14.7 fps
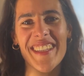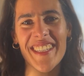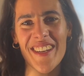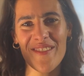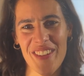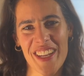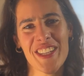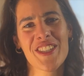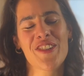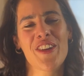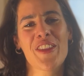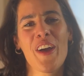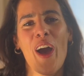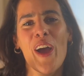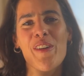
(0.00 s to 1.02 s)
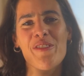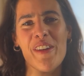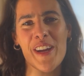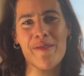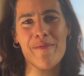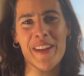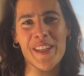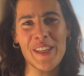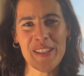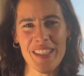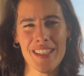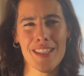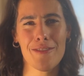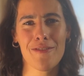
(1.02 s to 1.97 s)
adventurer that I would recommend use
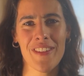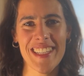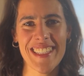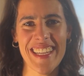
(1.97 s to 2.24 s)
as a fixed